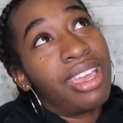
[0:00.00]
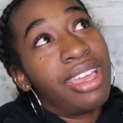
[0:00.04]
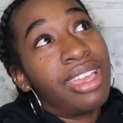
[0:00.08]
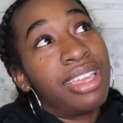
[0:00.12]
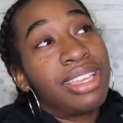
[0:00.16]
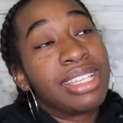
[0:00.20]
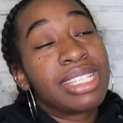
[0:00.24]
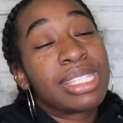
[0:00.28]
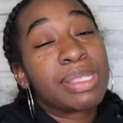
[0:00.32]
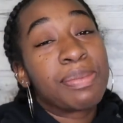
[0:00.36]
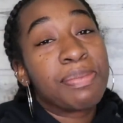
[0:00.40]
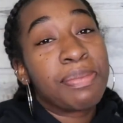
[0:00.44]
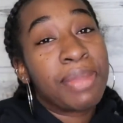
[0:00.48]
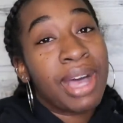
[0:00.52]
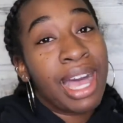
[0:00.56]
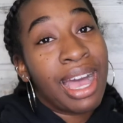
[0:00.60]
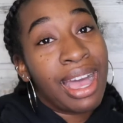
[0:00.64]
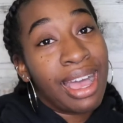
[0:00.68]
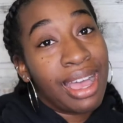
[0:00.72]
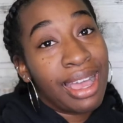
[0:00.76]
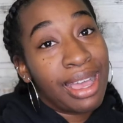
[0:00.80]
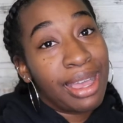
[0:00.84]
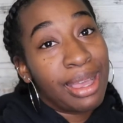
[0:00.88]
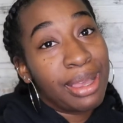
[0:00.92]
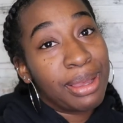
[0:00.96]
his
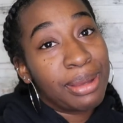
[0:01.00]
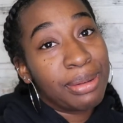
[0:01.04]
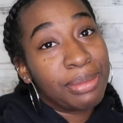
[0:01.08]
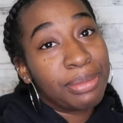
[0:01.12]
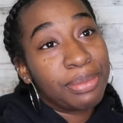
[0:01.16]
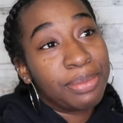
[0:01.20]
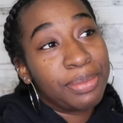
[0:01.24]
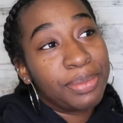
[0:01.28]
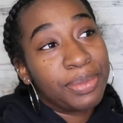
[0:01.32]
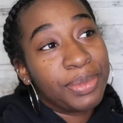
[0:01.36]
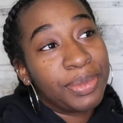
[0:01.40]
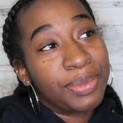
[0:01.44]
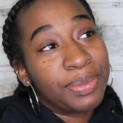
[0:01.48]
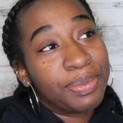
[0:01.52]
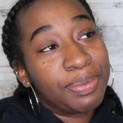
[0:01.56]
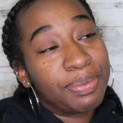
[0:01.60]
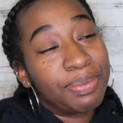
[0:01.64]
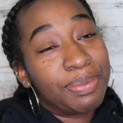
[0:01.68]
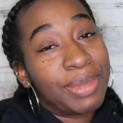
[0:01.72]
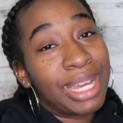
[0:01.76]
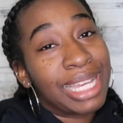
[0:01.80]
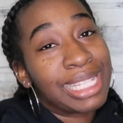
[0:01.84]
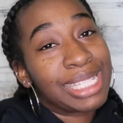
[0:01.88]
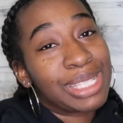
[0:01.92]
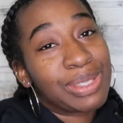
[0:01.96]
mom
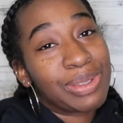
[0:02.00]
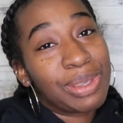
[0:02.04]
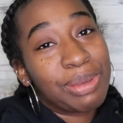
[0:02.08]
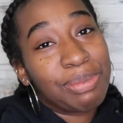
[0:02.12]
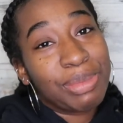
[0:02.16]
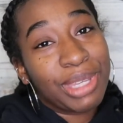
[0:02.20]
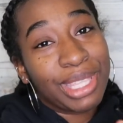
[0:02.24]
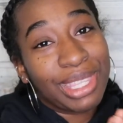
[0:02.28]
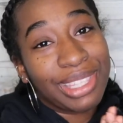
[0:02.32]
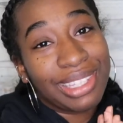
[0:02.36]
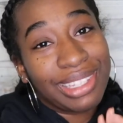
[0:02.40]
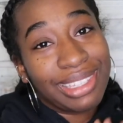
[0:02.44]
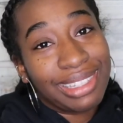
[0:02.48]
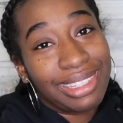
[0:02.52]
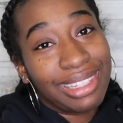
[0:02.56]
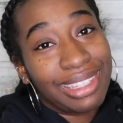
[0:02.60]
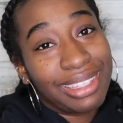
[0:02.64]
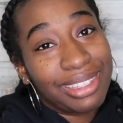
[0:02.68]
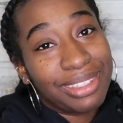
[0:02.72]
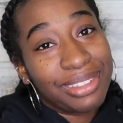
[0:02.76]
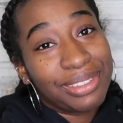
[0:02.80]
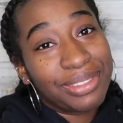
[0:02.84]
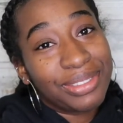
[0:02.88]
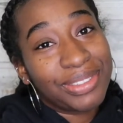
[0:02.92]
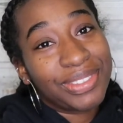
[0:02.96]
my sweet mother in
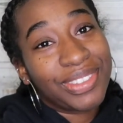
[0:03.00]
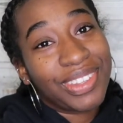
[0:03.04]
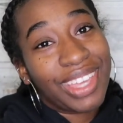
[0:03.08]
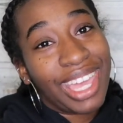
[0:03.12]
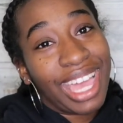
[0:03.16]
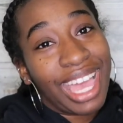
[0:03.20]
love